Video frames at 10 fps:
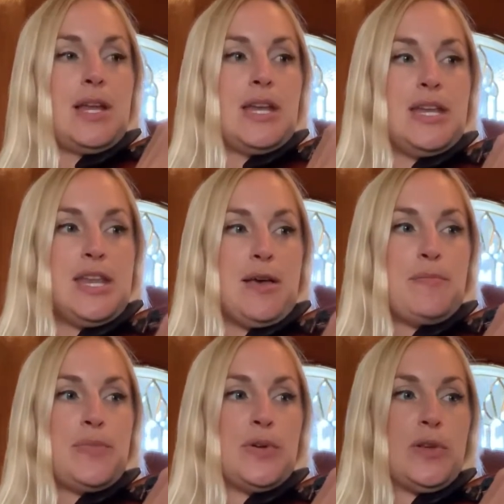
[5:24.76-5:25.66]

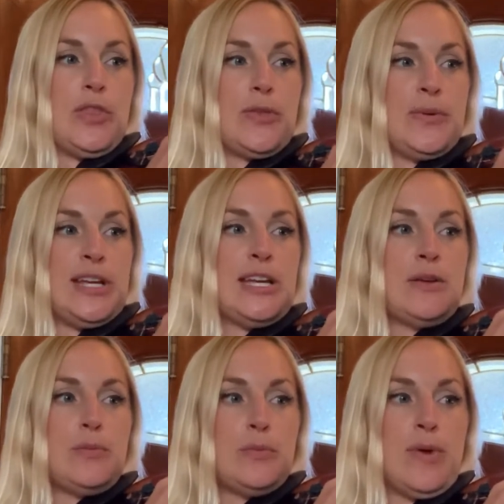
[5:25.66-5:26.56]
Number 3,
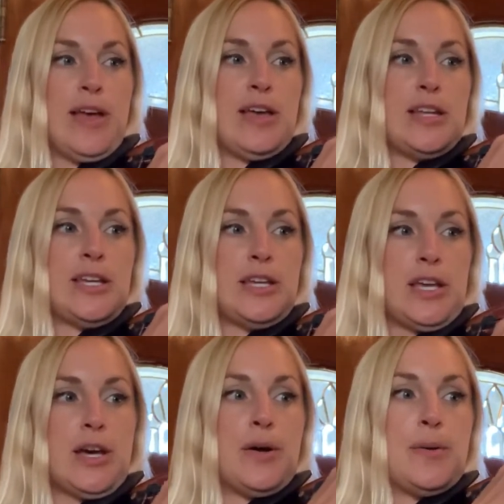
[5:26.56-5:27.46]
ready,
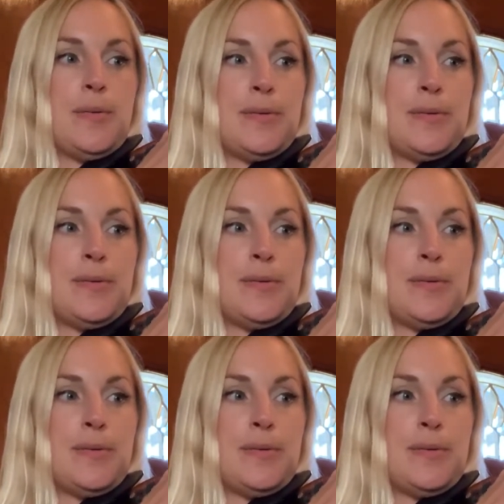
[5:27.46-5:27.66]
go.